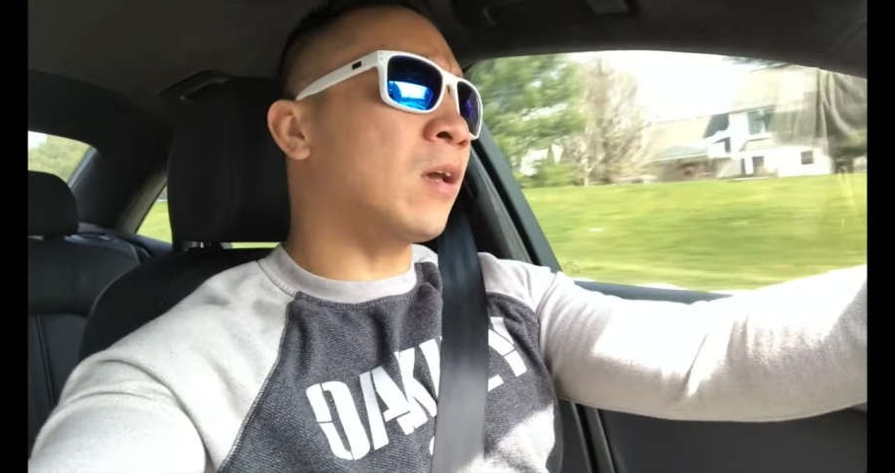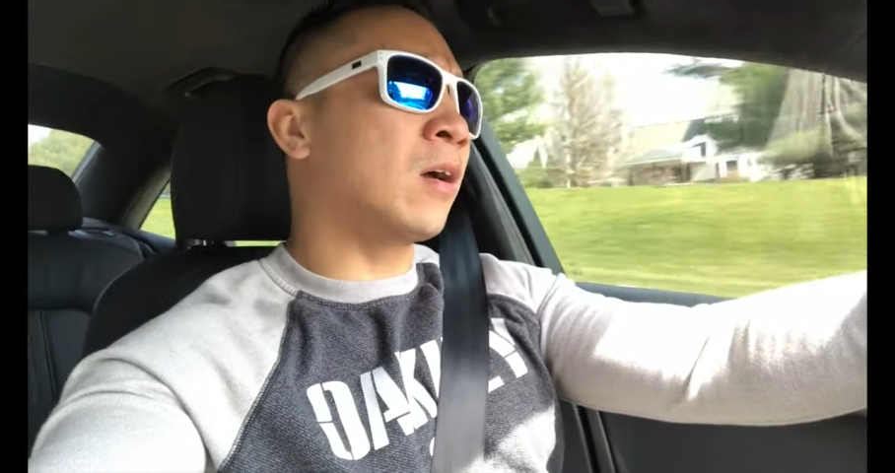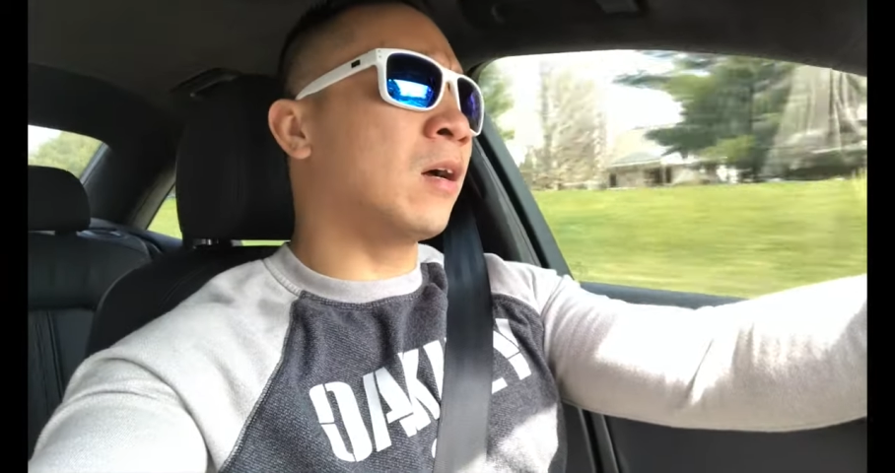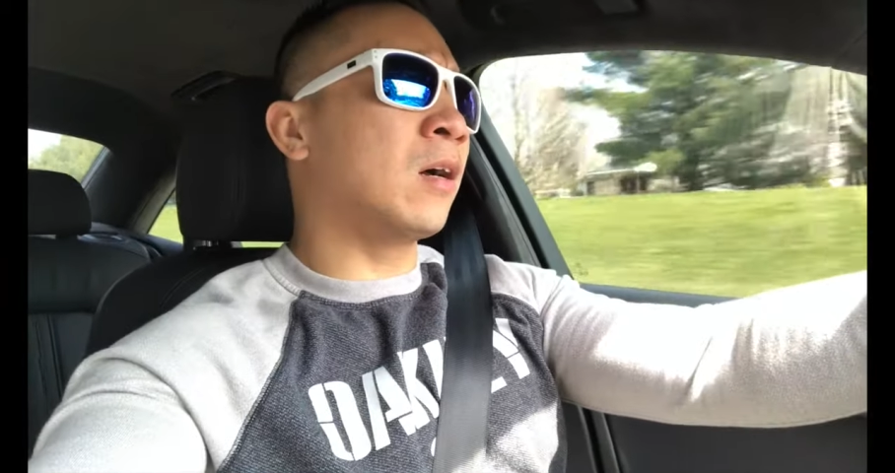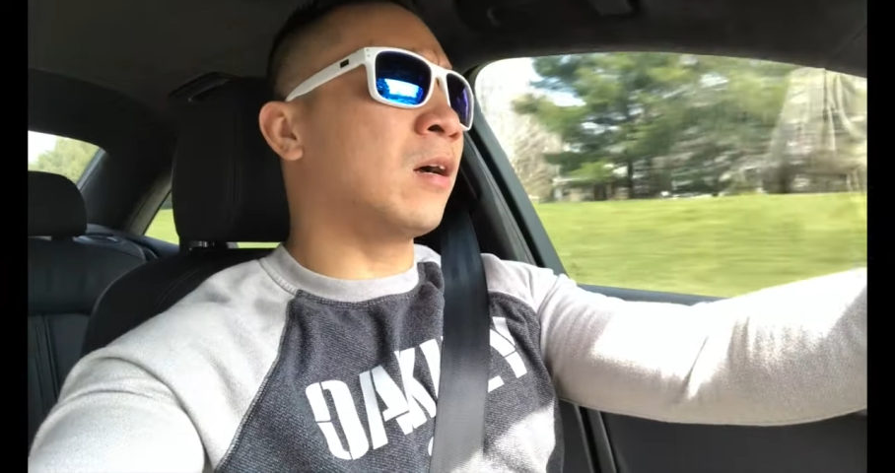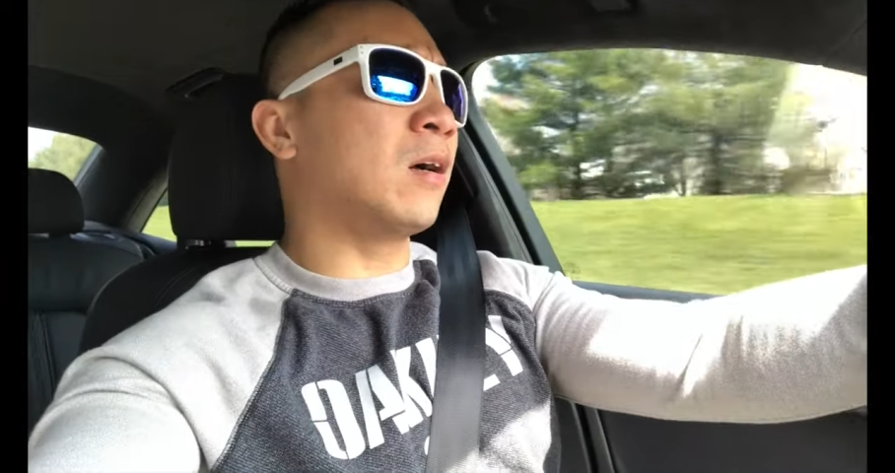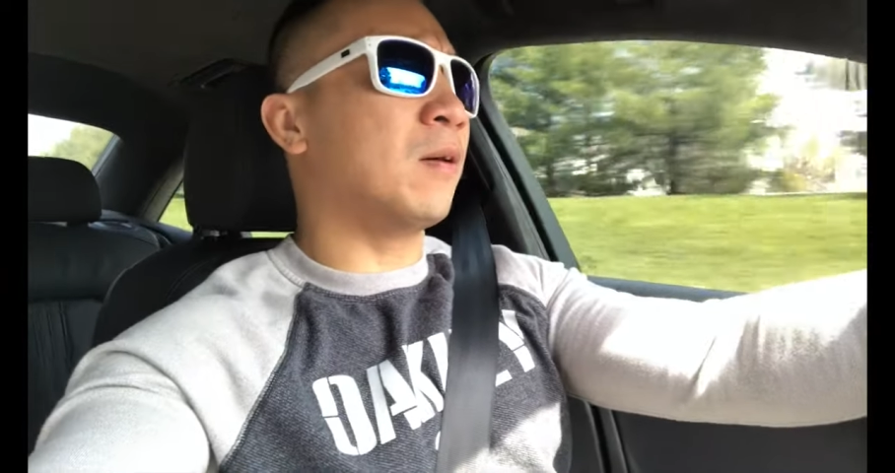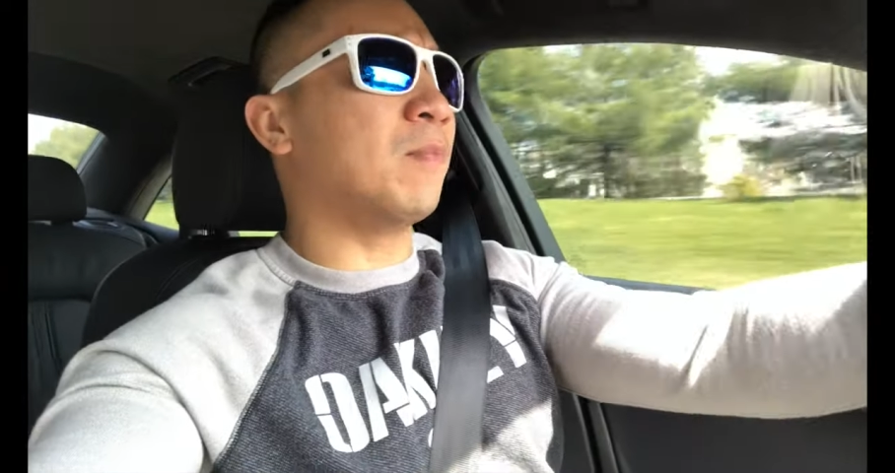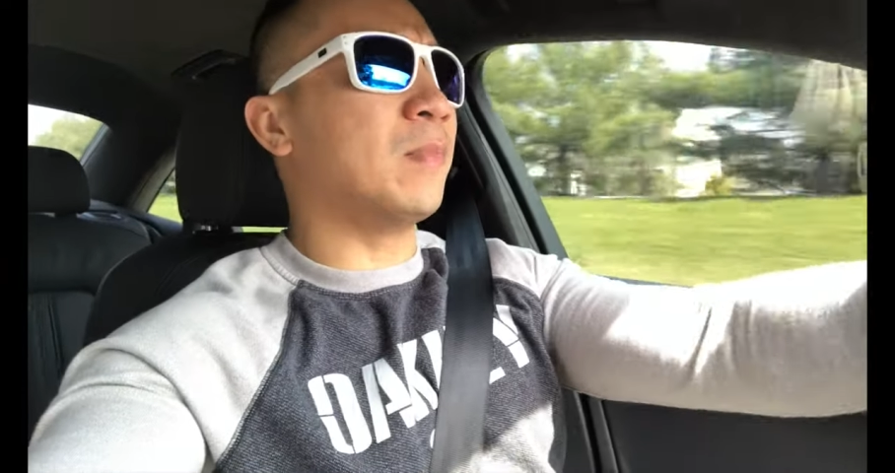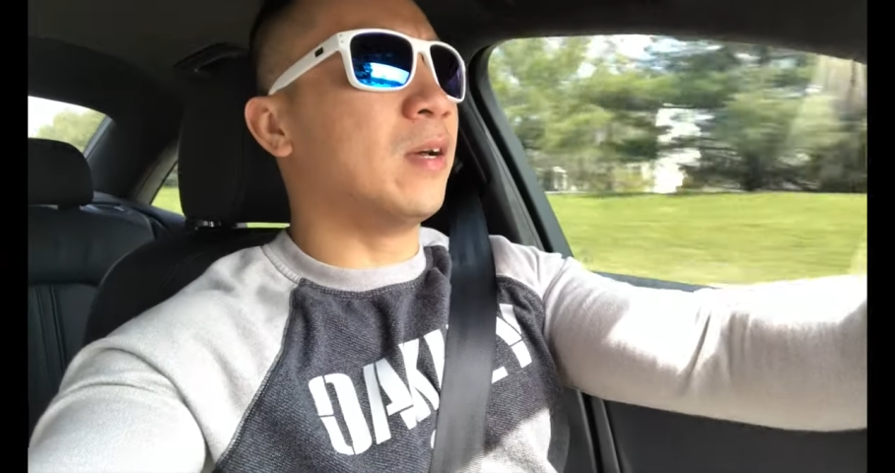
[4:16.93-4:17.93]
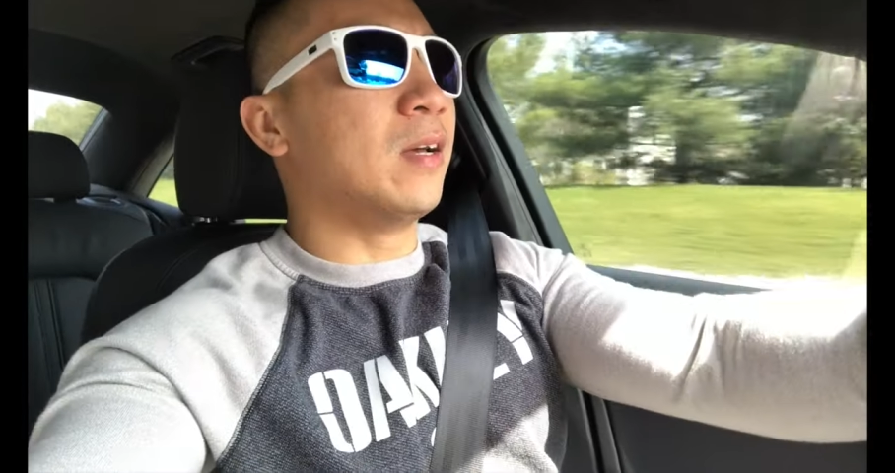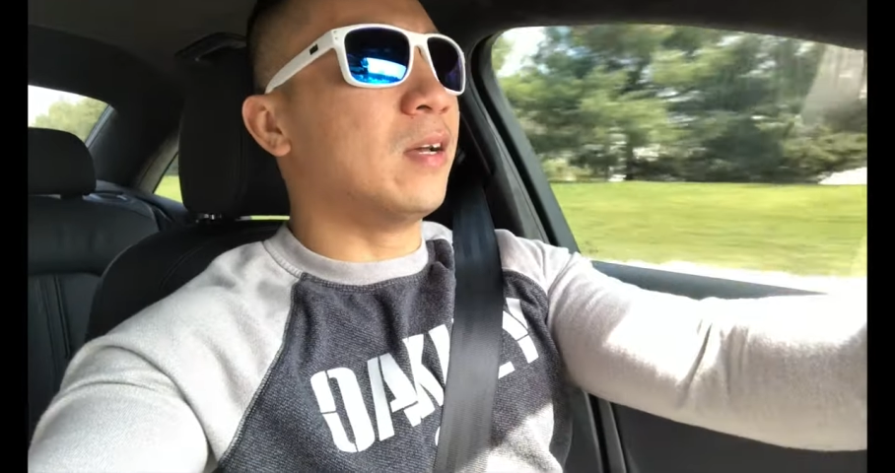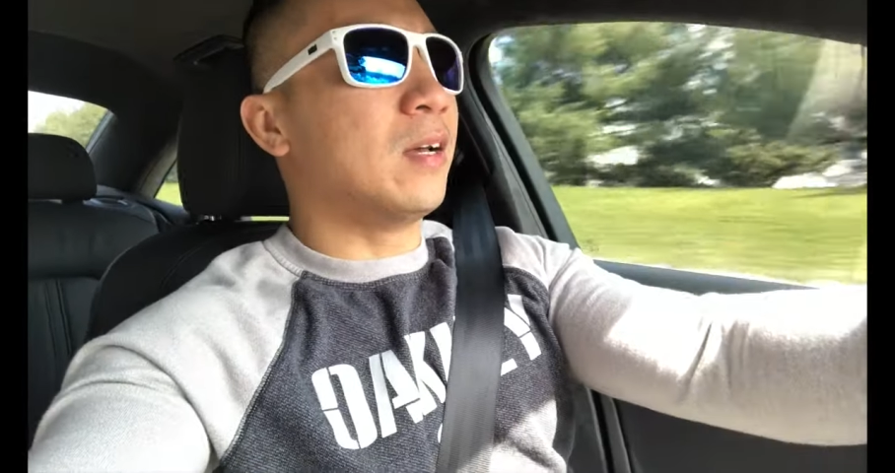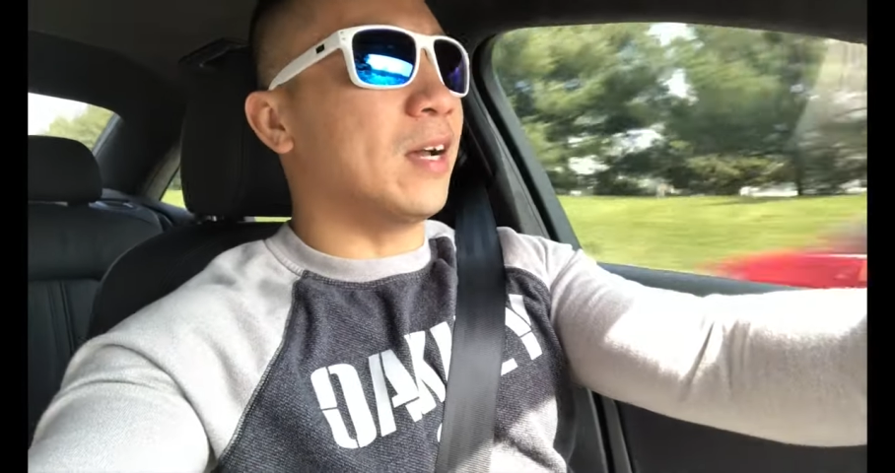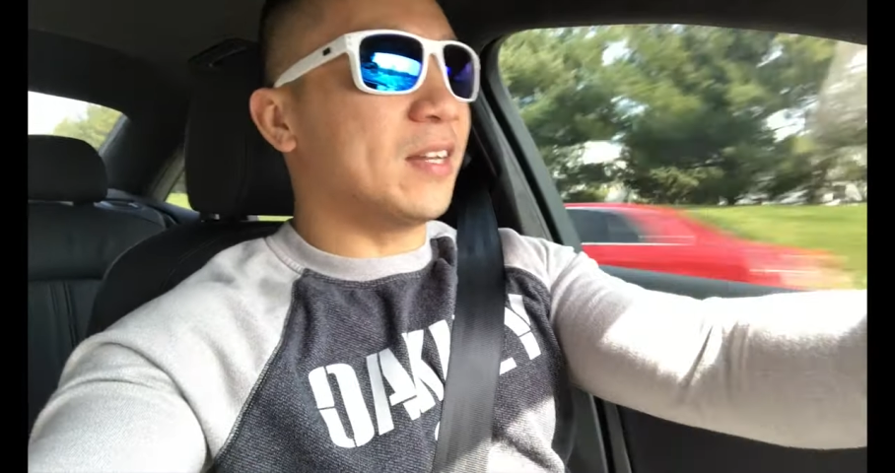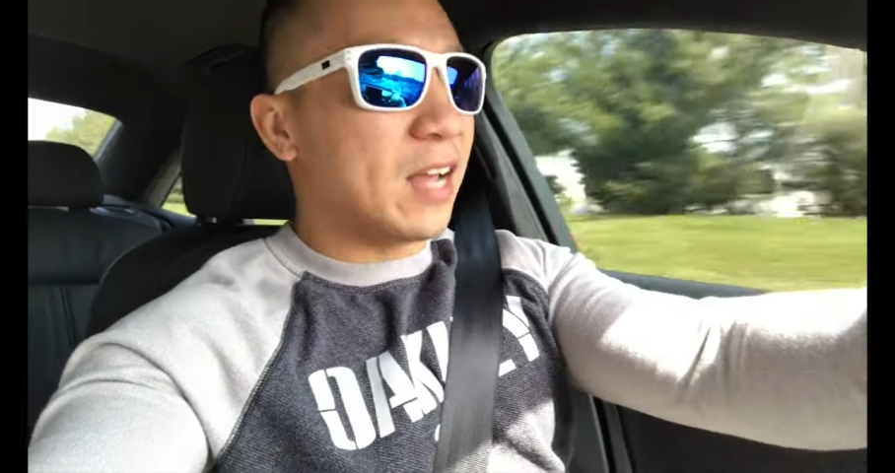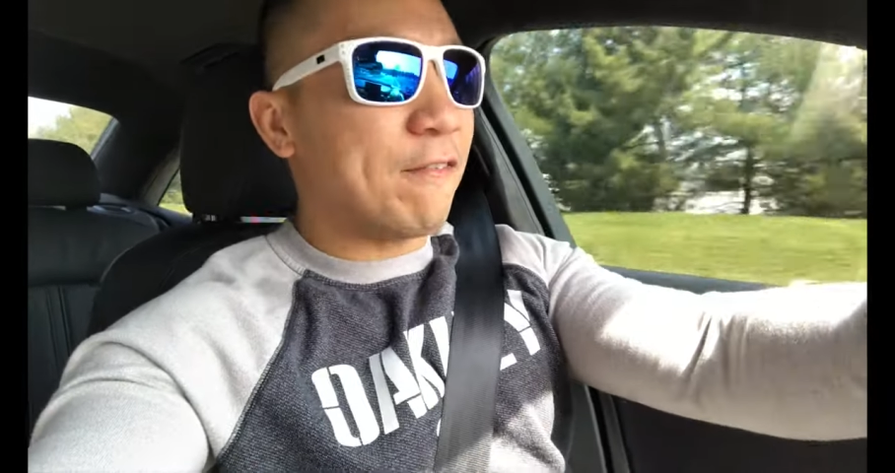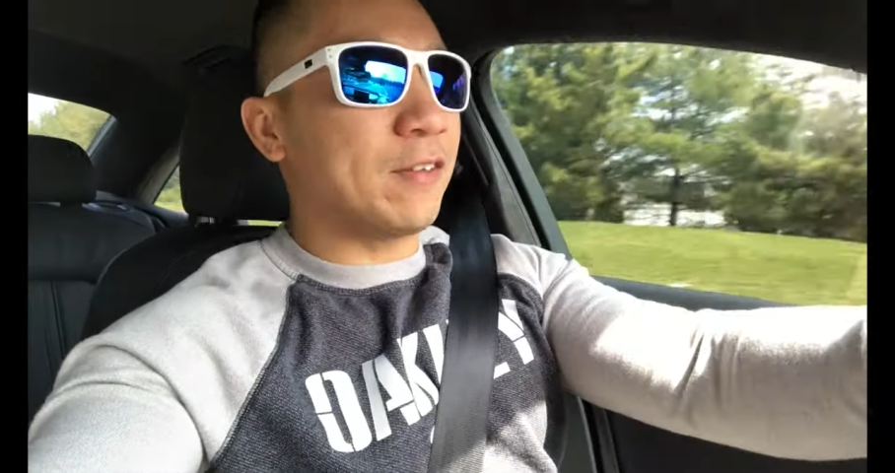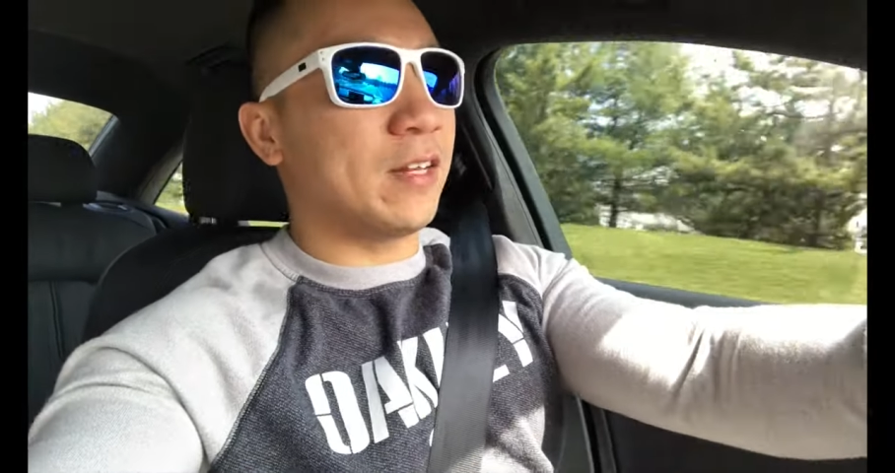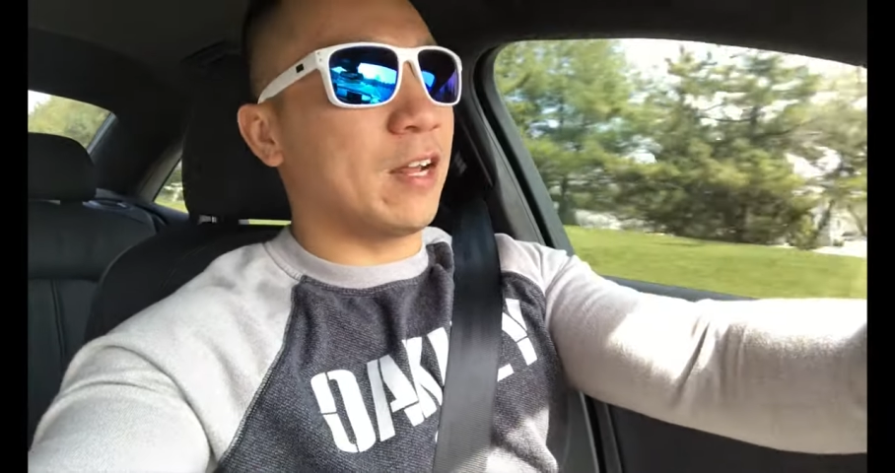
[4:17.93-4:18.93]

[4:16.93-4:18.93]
Um, I definitely,